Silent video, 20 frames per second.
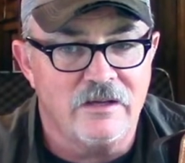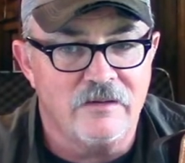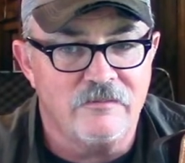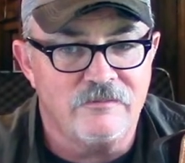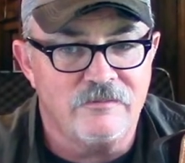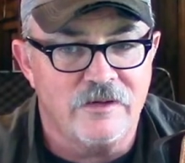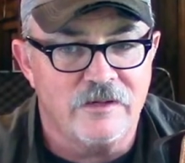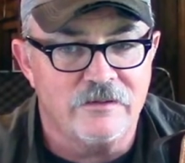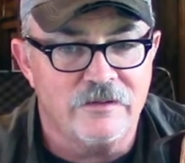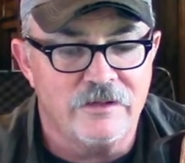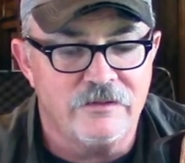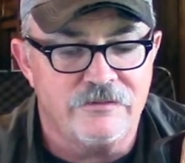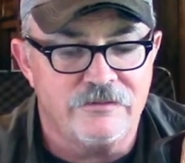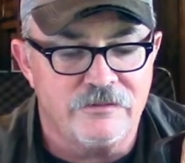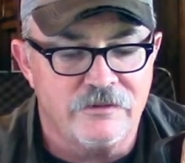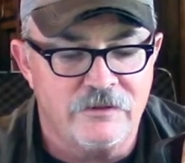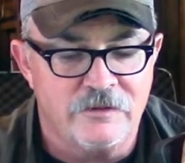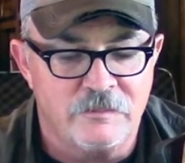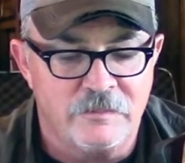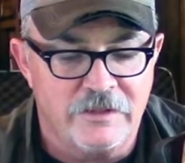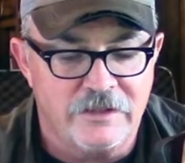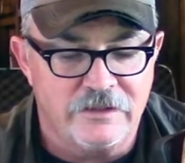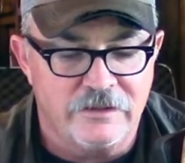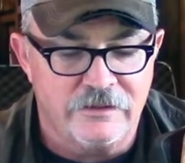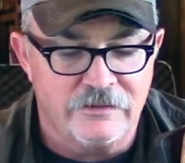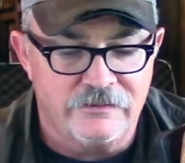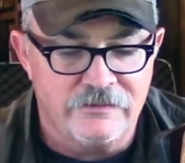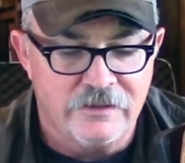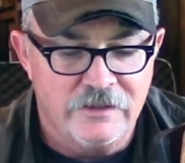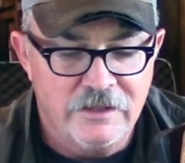fairly soon,
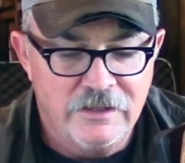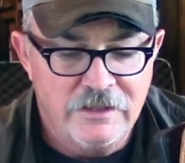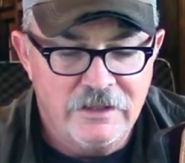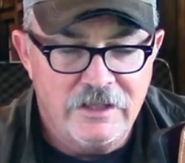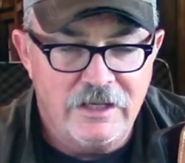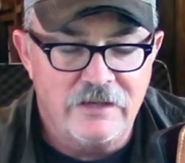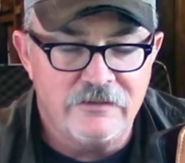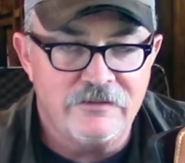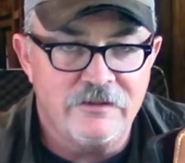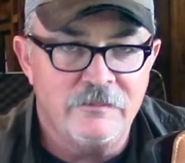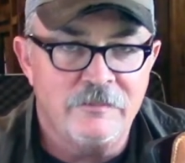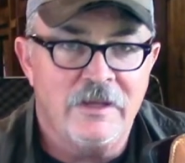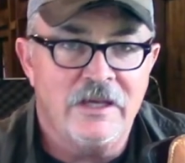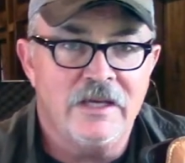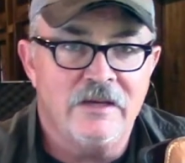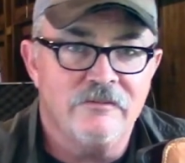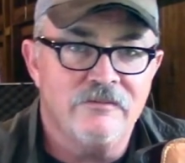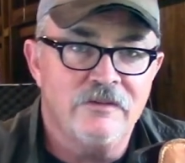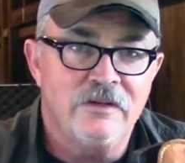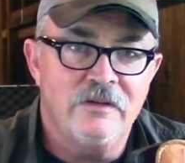because as you may